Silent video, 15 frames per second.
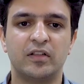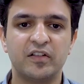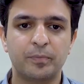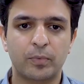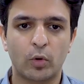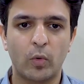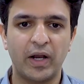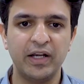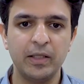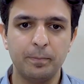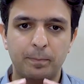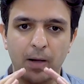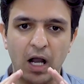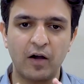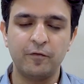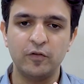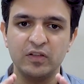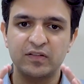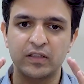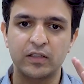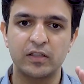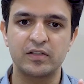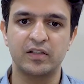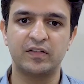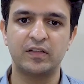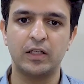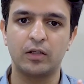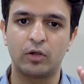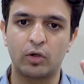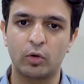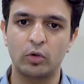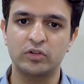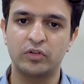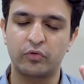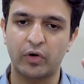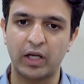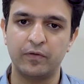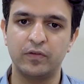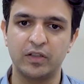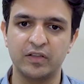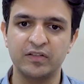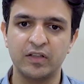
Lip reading: providing powerful synergistic growth drivers